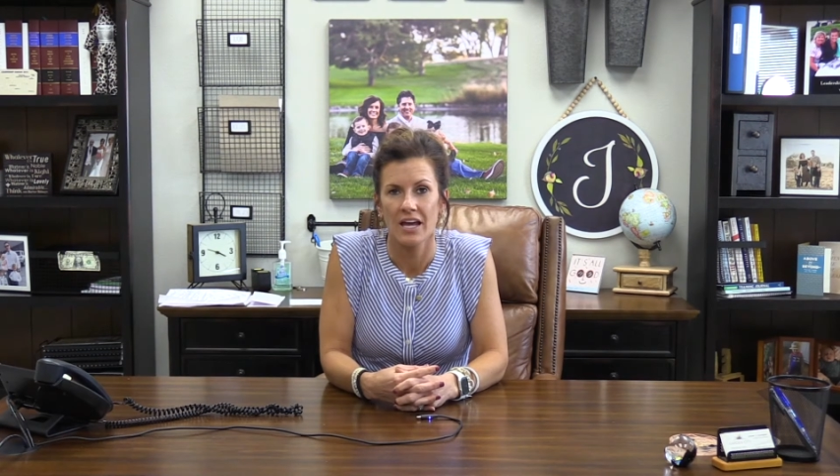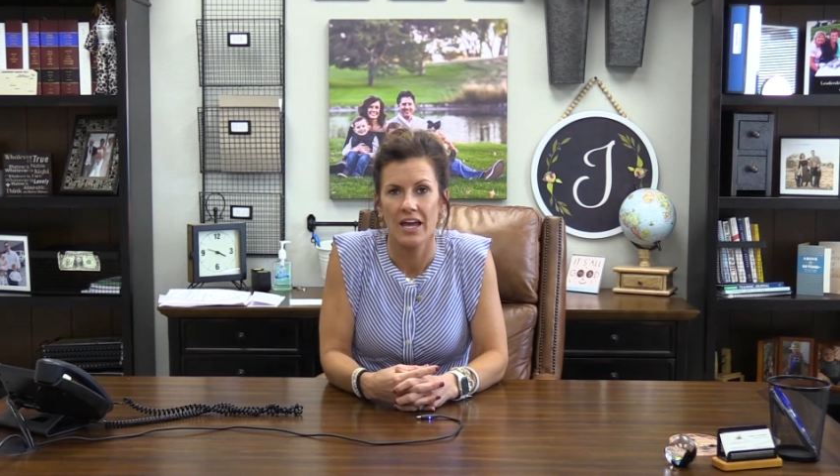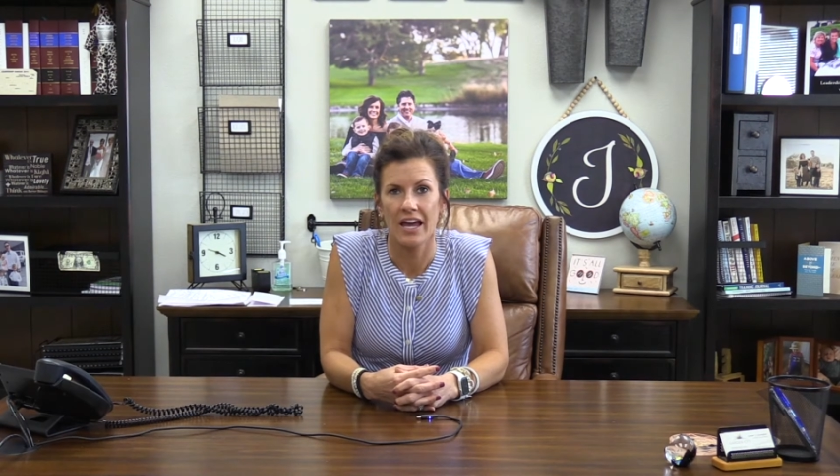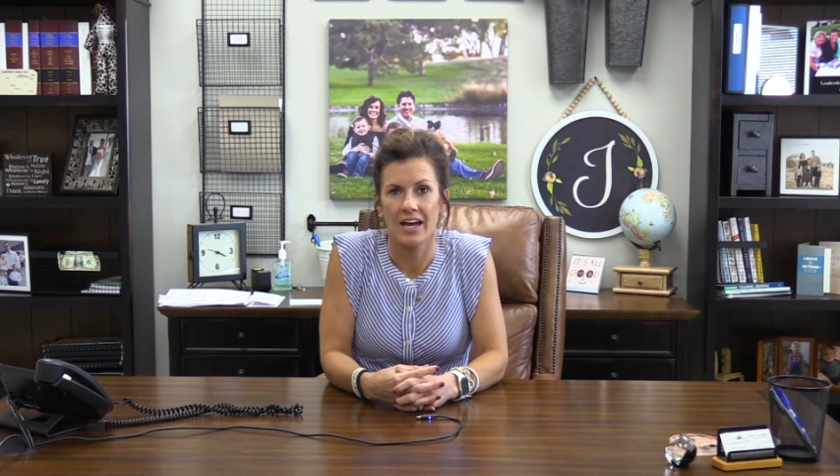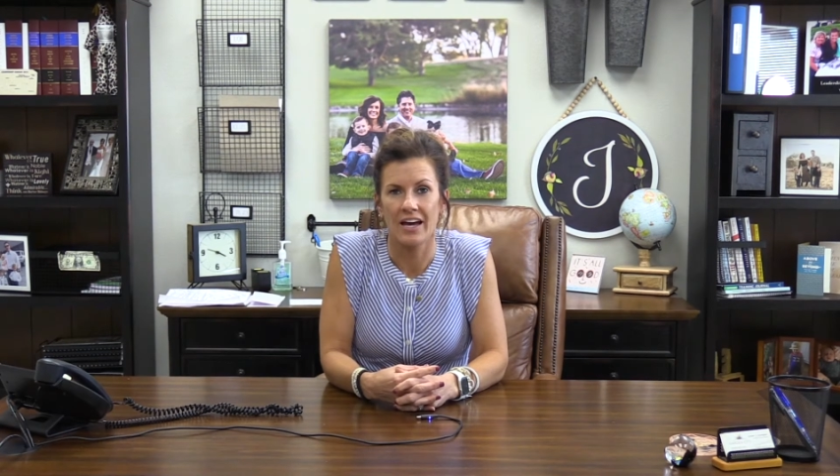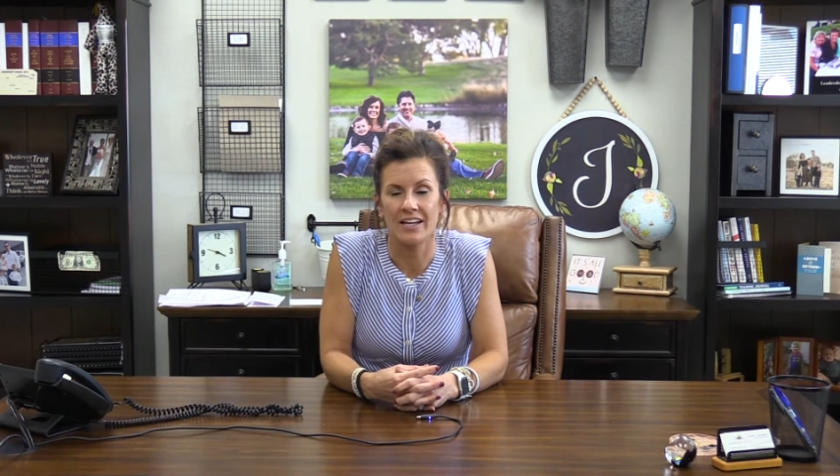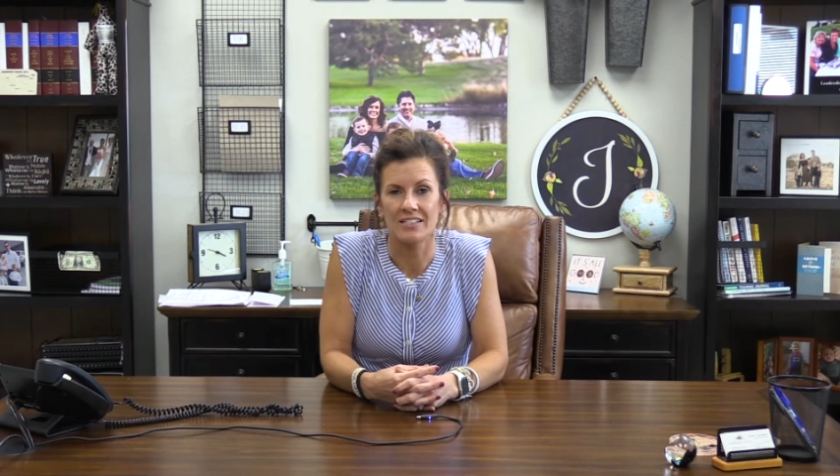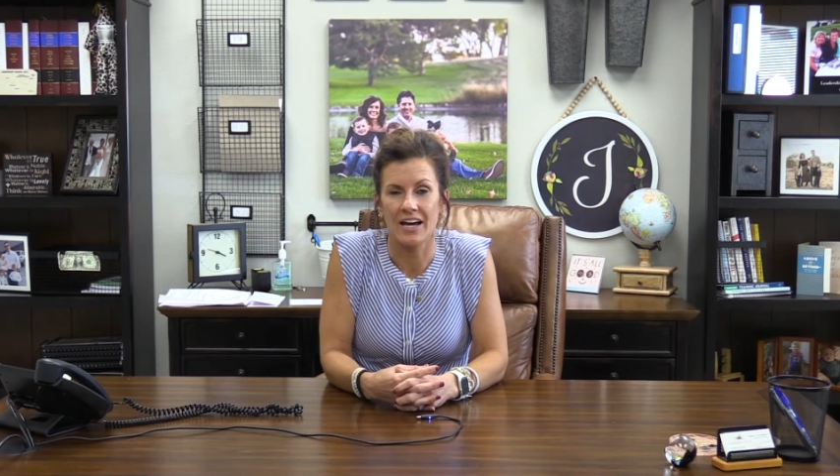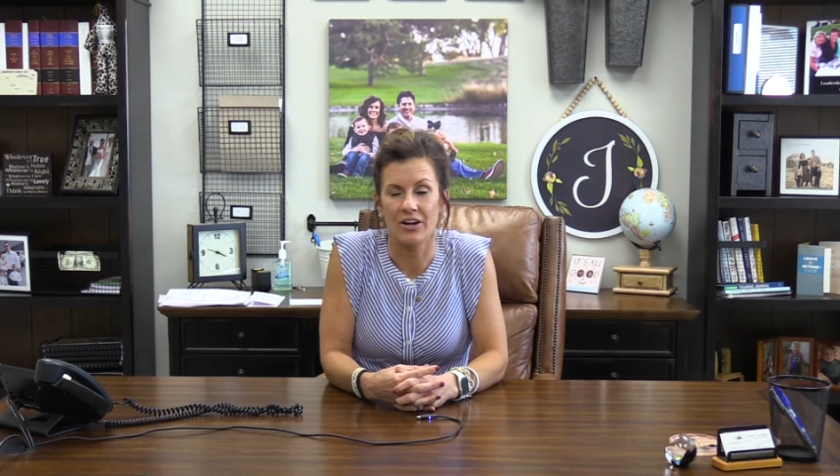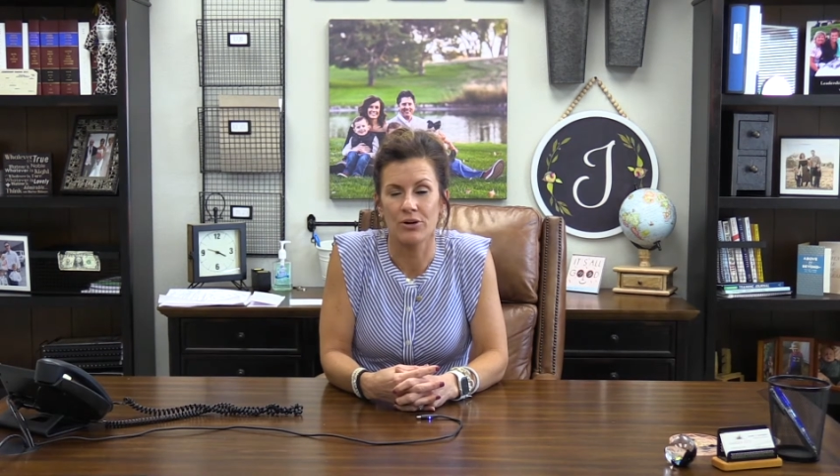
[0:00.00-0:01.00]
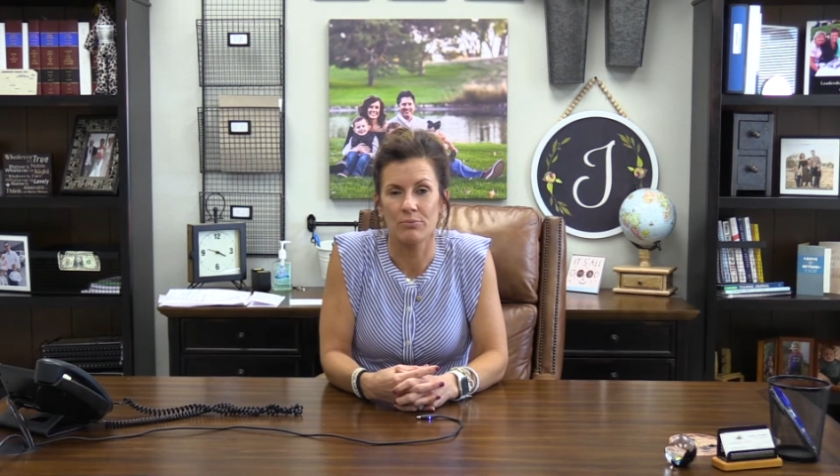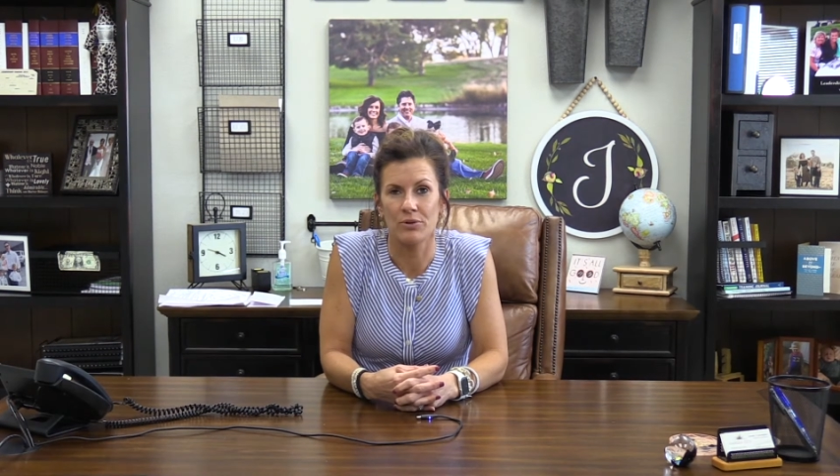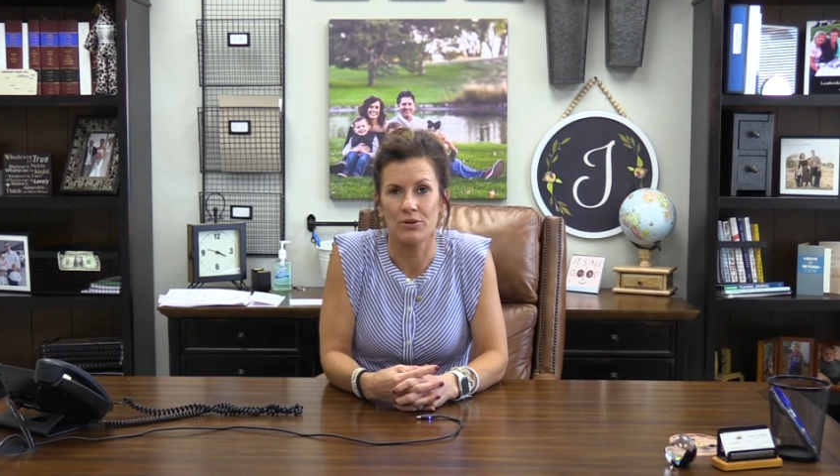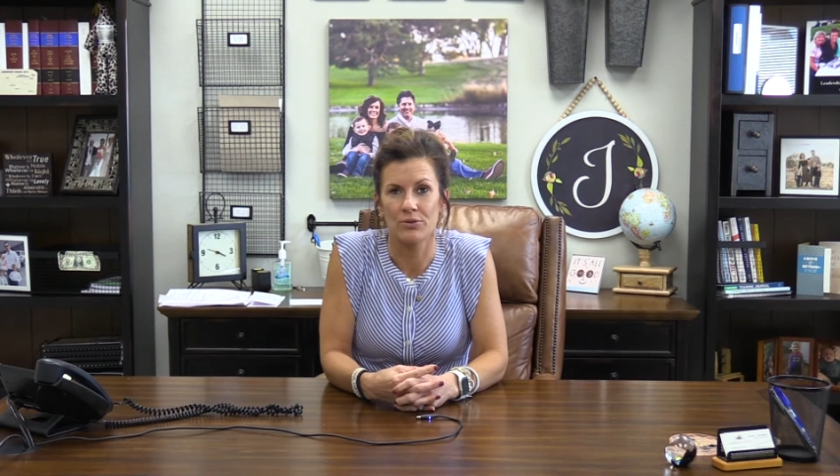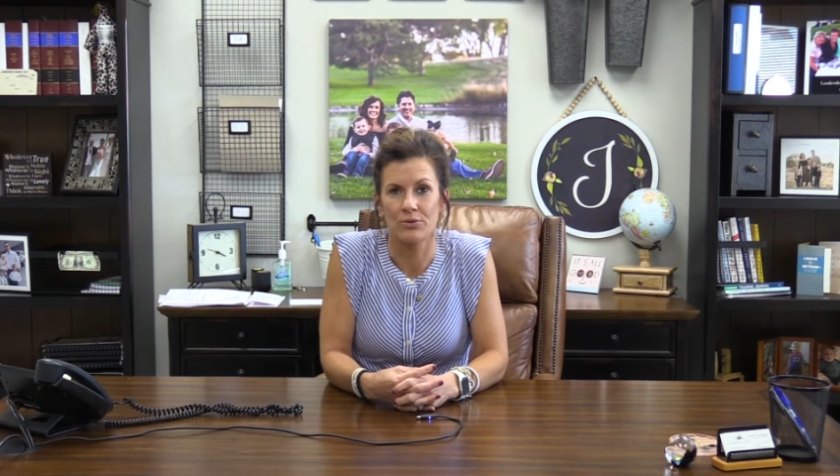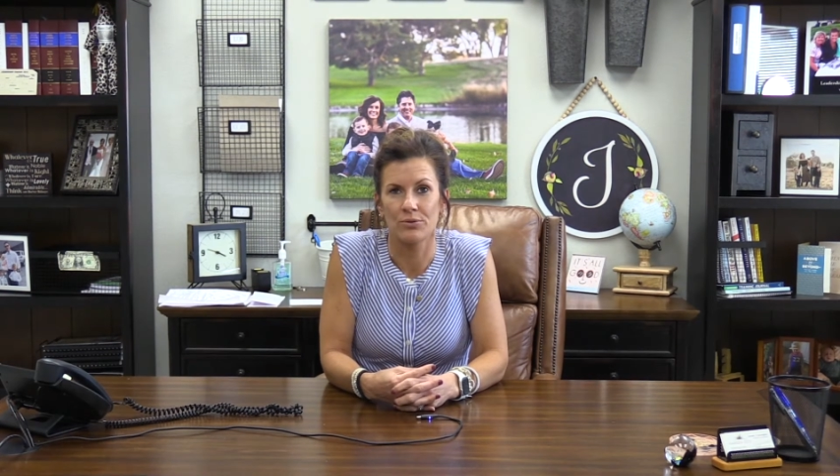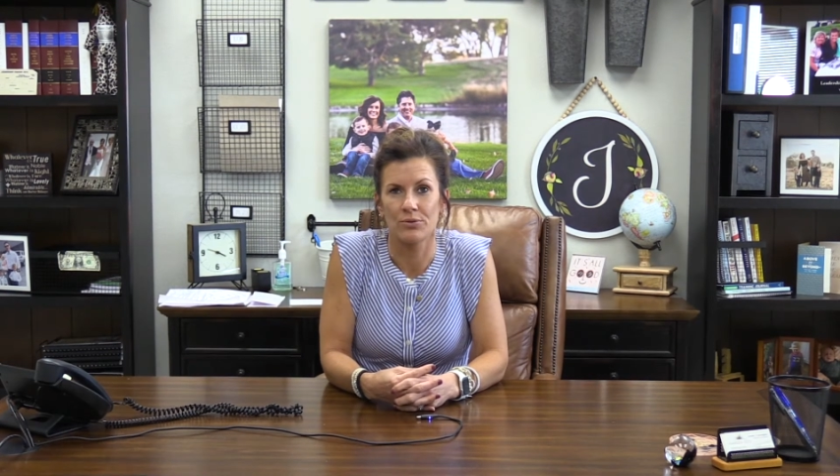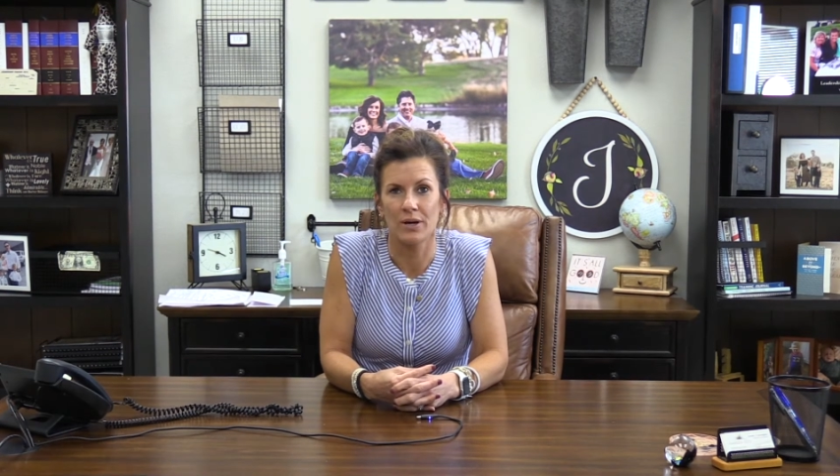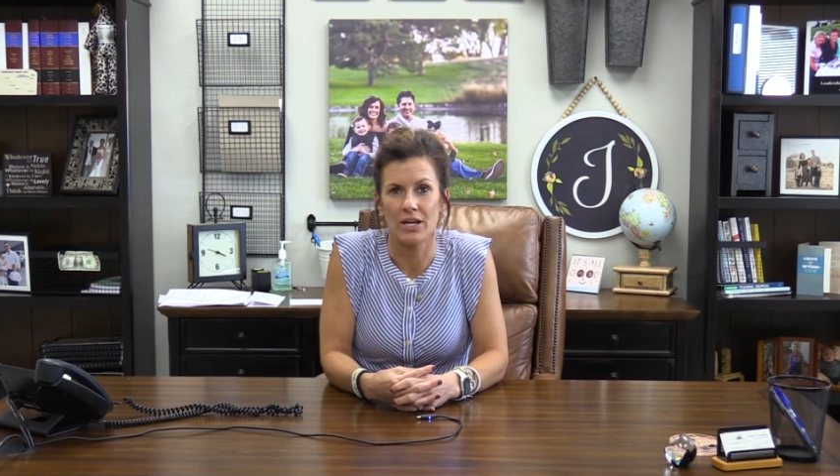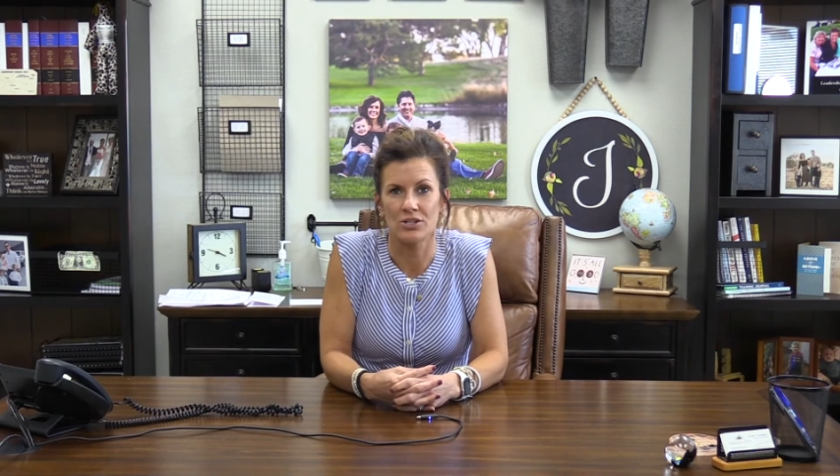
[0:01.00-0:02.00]
and I hope you
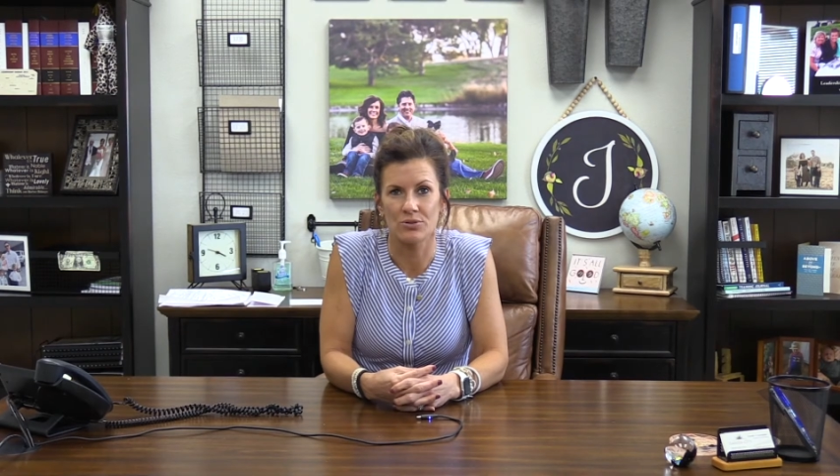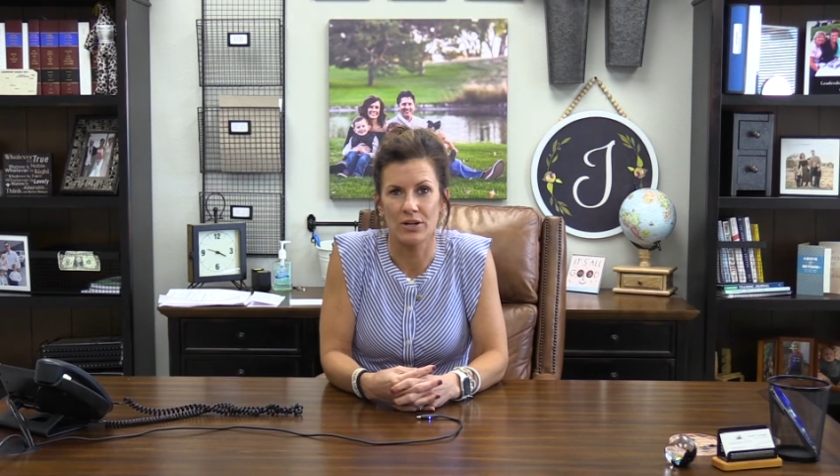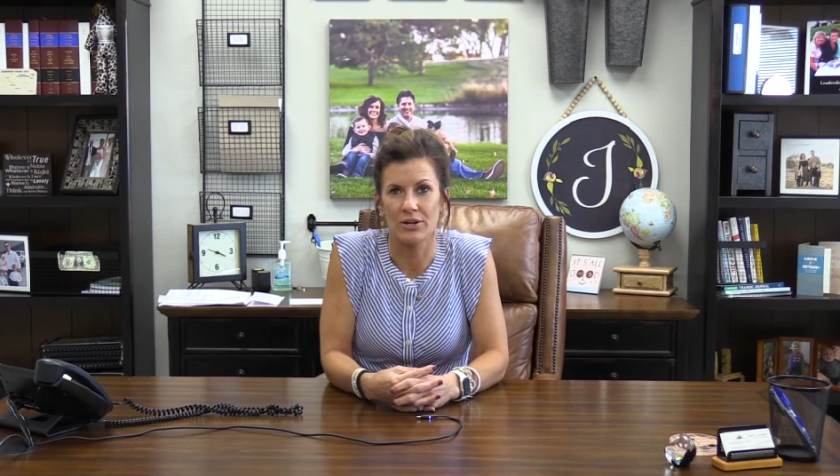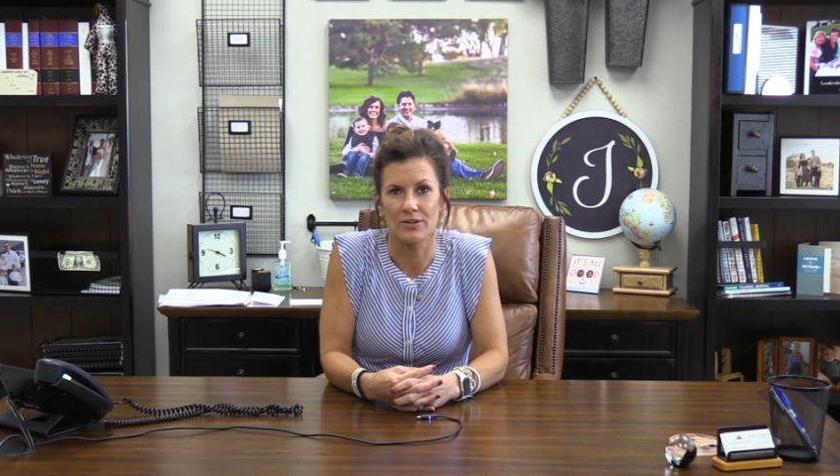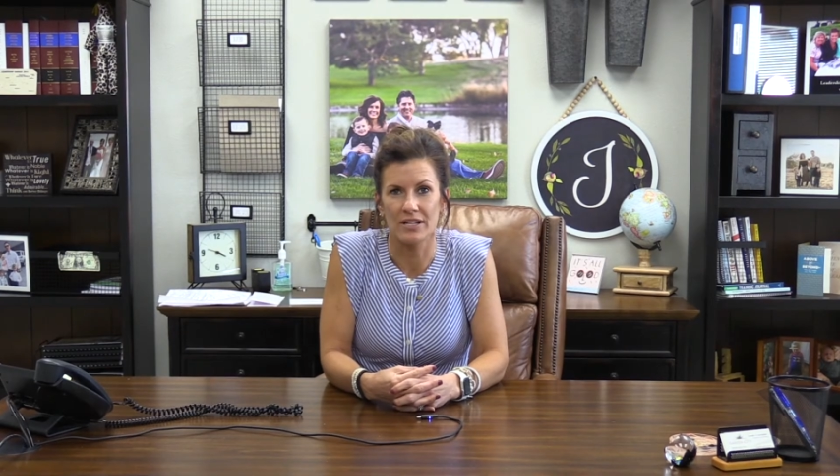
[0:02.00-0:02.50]
enjoy your